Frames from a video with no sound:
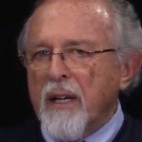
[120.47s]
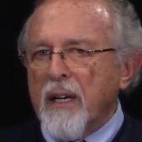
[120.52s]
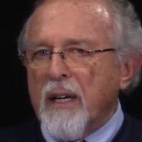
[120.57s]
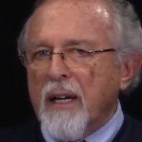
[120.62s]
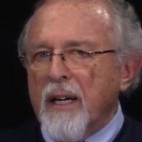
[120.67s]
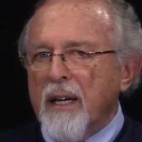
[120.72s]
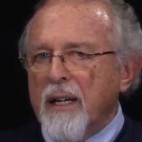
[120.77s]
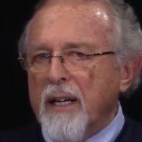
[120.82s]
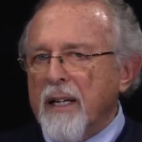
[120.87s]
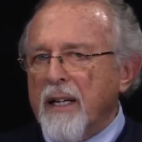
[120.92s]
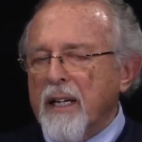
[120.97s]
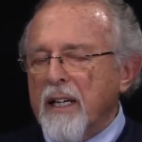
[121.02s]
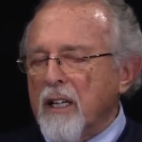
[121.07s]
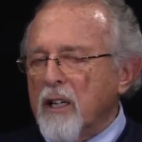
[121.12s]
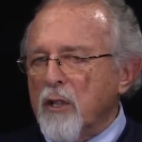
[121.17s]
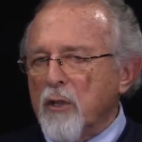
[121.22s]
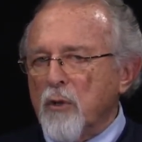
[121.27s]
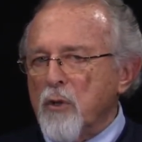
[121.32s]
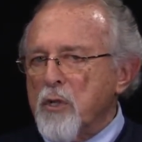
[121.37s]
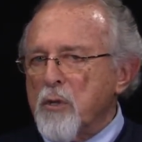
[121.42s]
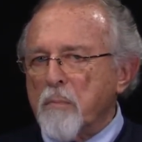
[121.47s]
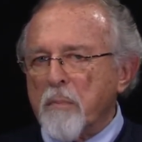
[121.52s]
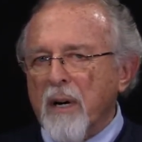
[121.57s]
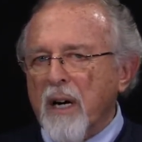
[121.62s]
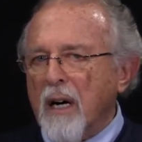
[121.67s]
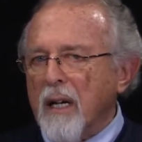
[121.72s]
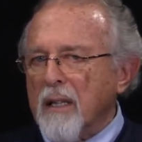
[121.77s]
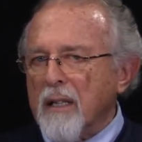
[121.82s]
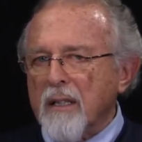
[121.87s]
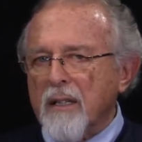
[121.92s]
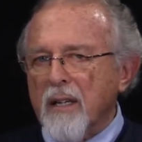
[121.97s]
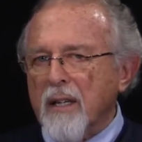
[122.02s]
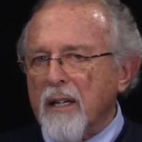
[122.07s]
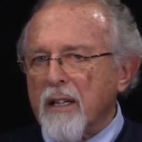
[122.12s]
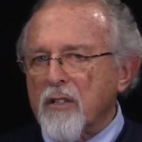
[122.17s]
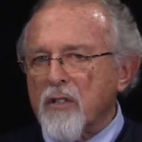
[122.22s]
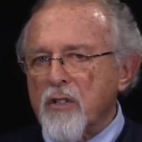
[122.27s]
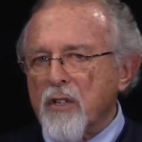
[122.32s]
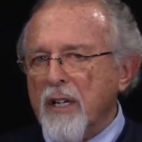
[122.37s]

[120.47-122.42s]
And it includes politics and